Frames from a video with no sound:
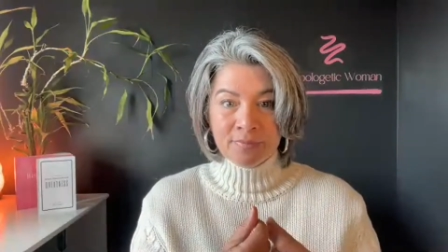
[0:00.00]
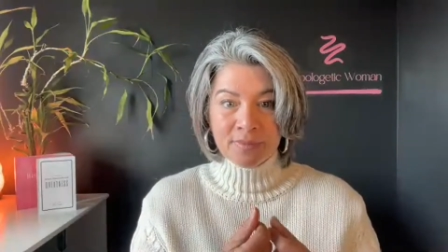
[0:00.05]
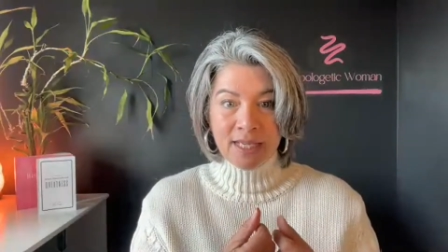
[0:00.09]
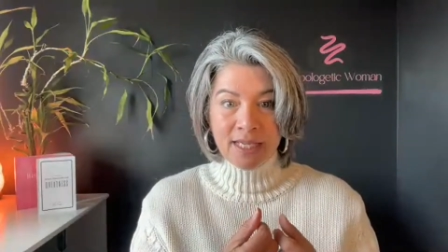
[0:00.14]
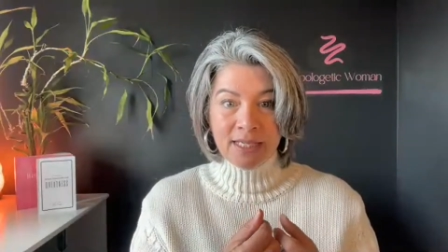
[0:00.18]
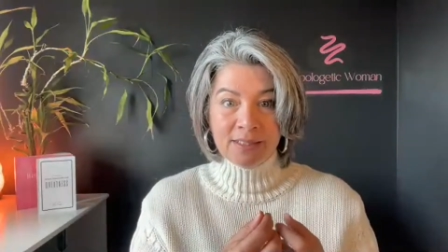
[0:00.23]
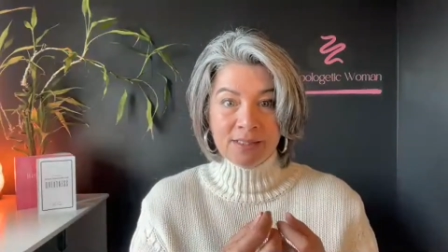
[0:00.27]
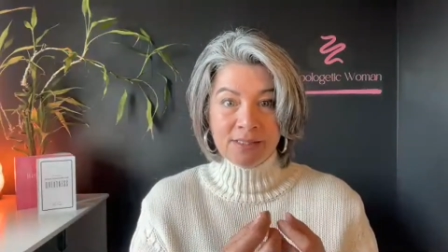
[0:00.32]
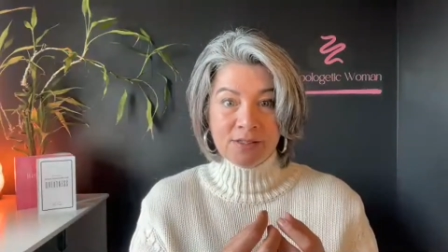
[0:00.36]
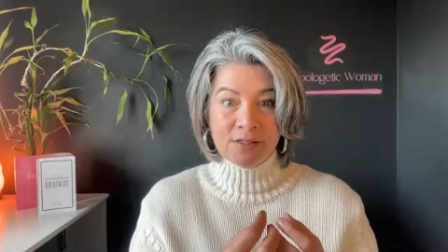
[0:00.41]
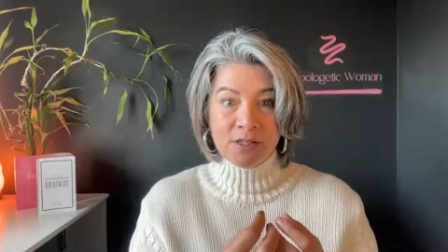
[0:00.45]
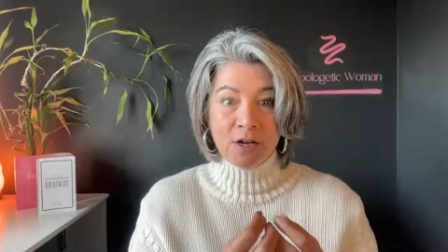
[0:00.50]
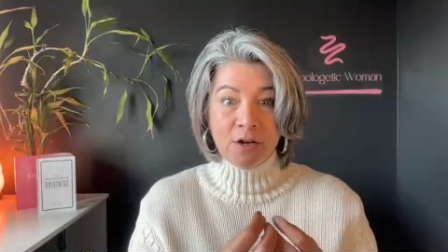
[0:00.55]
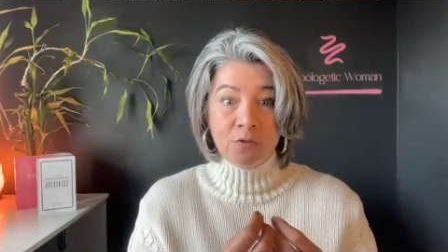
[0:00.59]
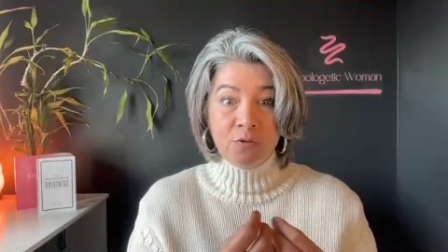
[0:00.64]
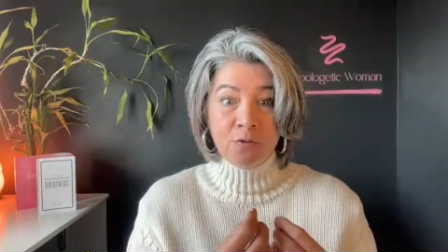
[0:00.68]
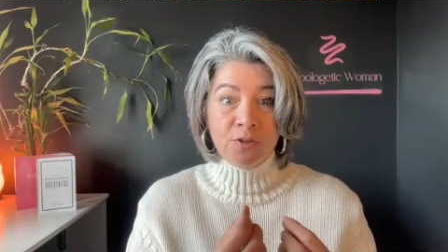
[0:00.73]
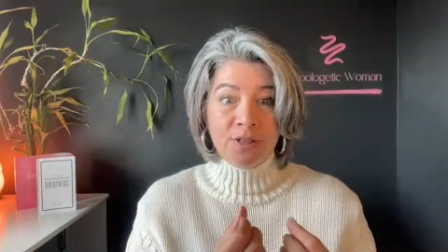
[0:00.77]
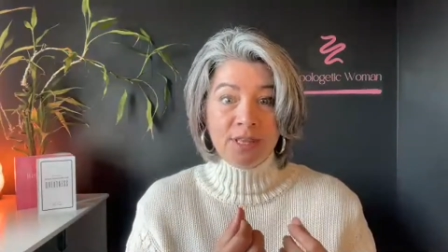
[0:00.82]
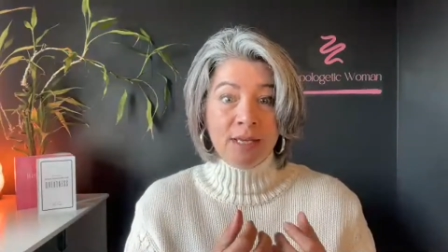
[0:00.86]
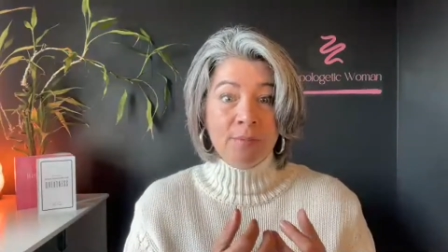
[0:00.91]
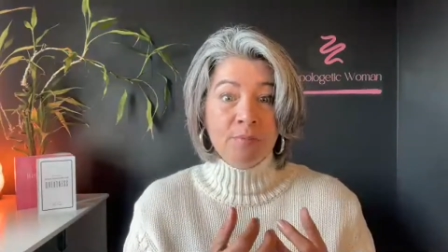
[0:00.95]
And so
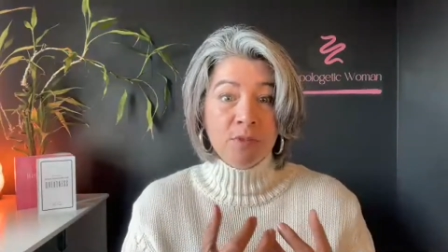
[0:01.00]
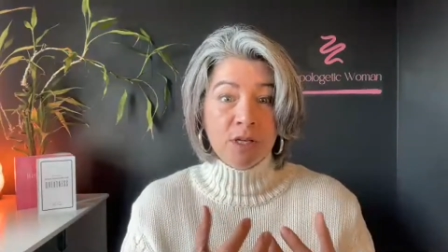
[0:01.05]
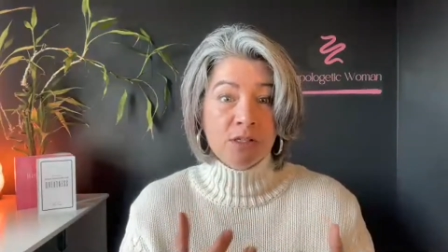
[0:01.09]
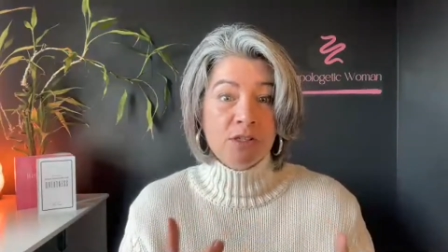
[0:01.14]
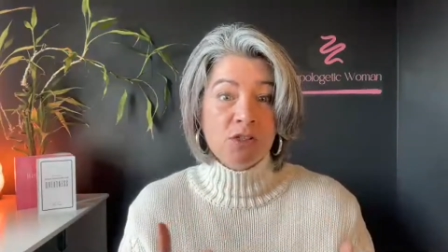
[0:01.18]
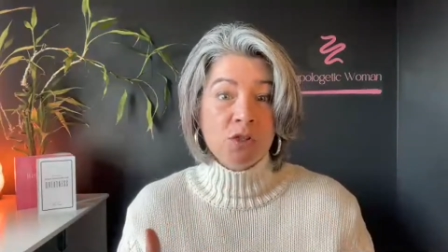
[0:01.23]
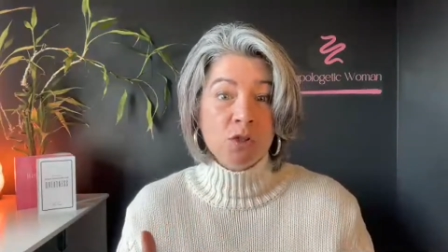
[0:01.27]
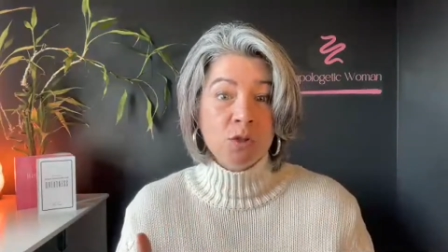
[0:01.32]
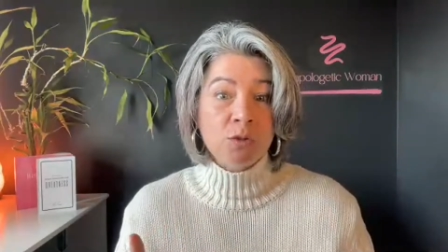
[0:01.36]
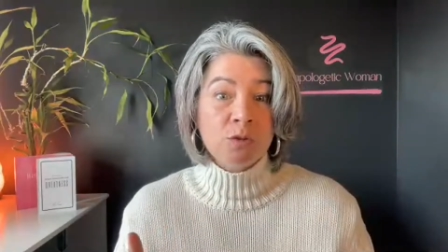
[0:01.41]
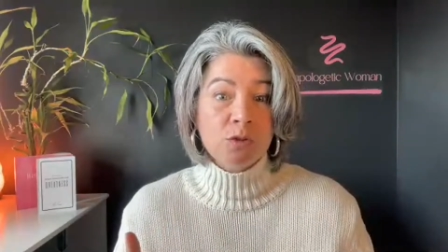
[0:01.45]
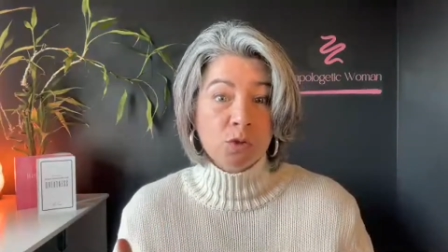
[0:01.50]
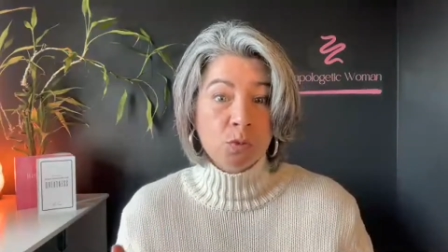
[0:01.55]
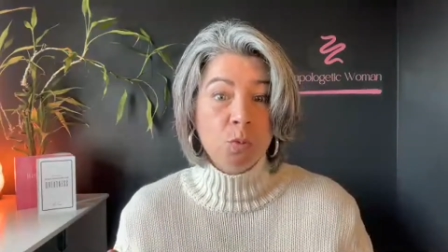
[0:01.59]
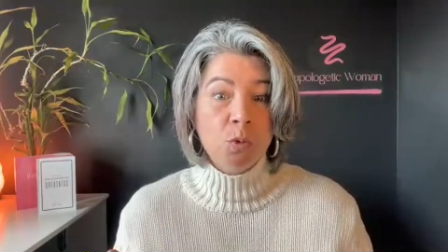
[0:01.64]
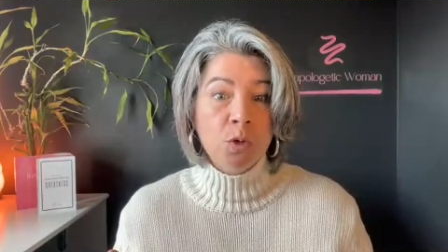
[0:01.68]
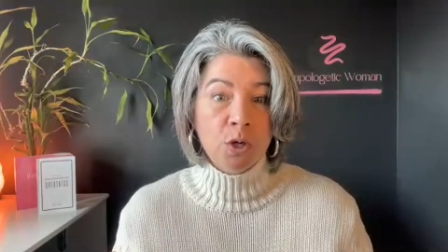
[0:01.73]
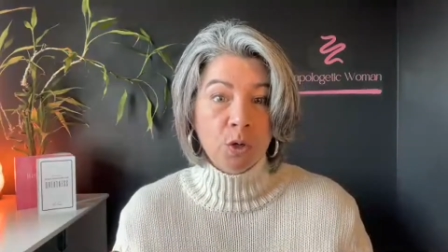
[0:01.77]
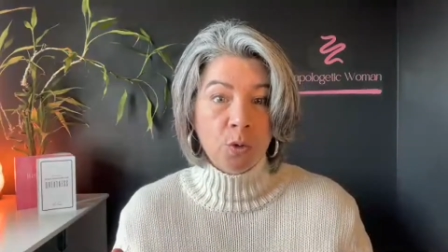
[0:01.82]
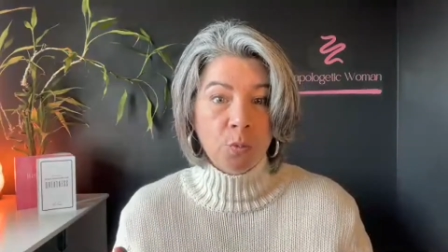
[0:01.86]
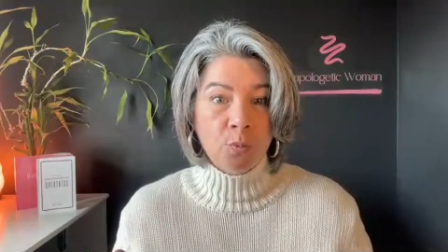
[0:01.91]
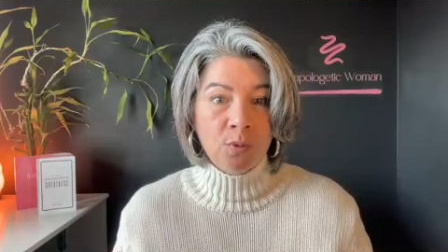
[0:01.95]
for them, those tools
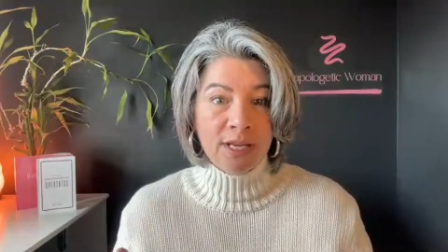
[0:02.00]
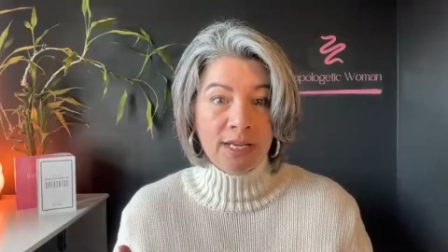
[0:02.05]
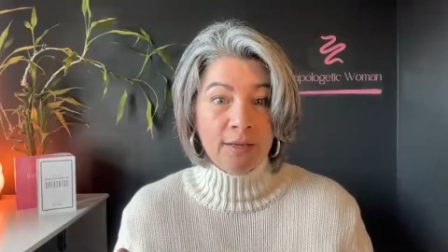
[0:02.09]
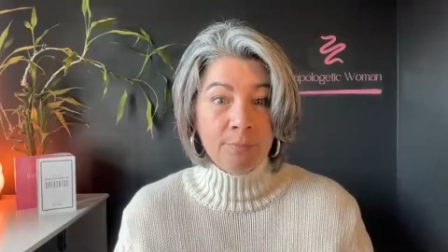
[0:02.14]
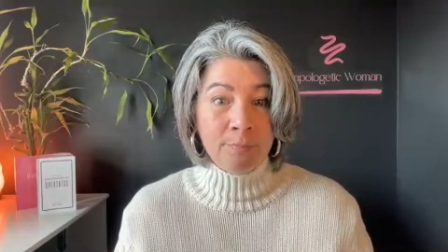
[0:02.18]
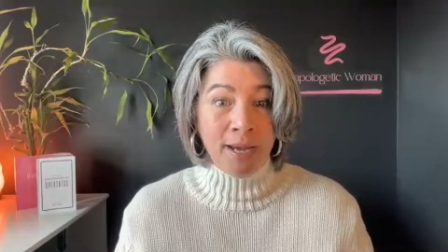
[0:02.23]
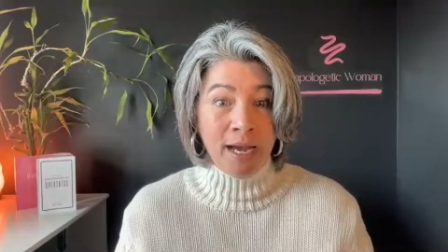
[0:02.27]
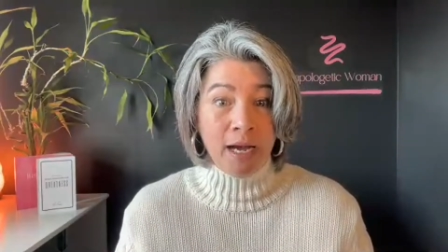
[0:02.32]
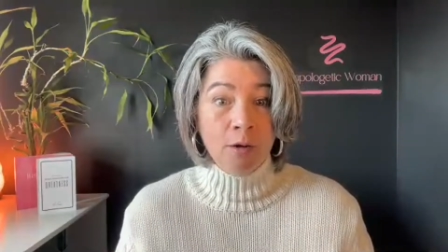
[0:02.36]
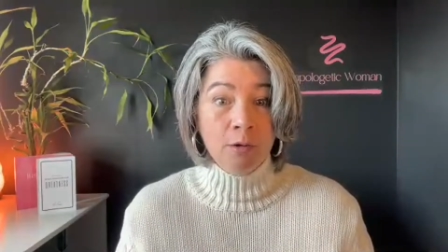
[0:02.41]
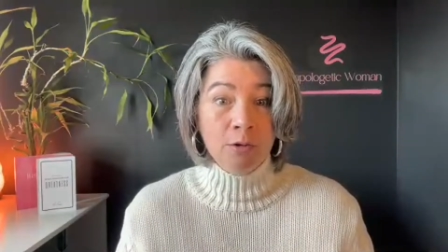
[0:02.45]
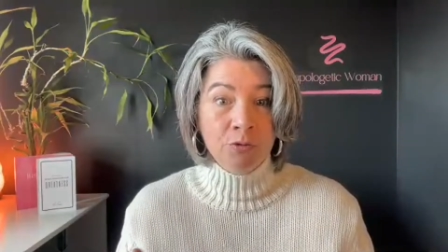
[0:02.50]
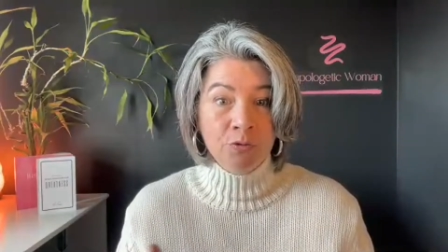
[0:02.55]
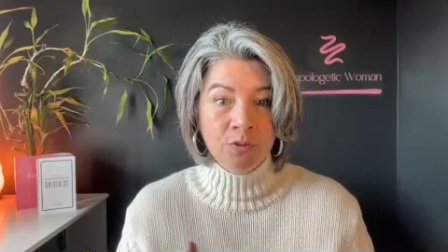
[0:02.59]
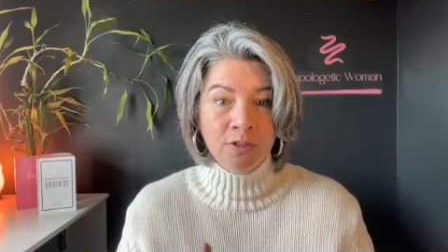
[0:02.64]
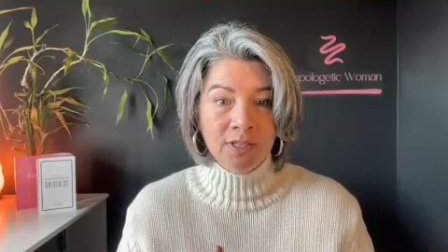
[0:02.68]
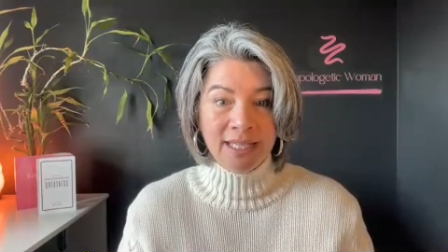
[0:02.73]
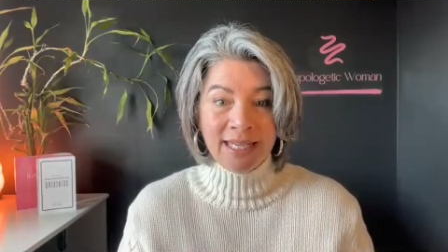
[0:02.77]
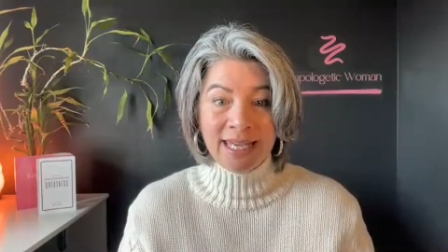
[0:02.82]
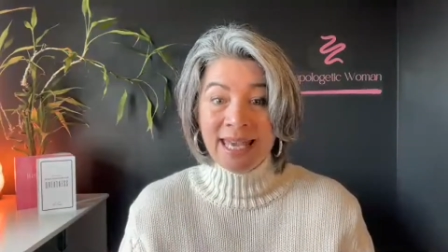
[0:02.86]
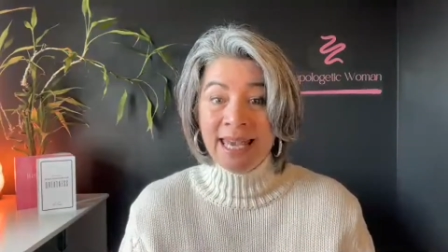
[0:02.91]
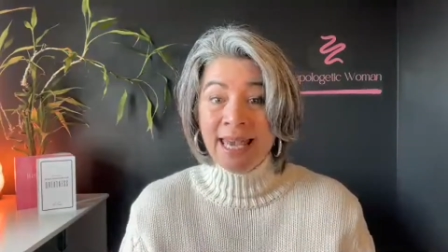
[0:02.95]
work really
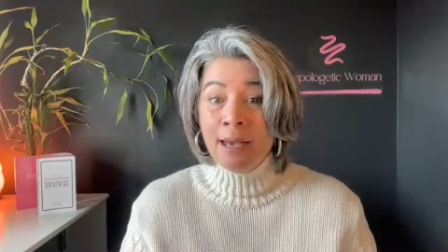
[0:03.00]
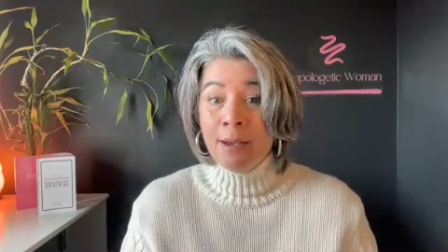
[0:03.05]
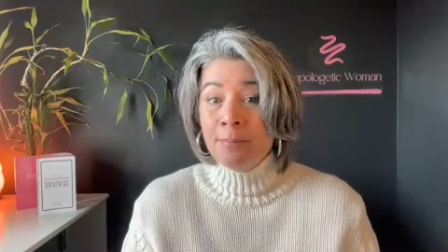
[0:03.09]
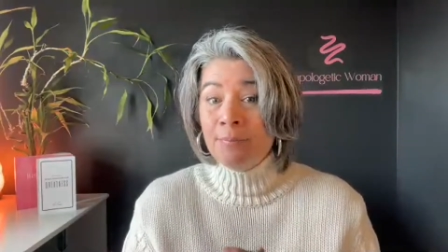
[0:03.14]
powerfully.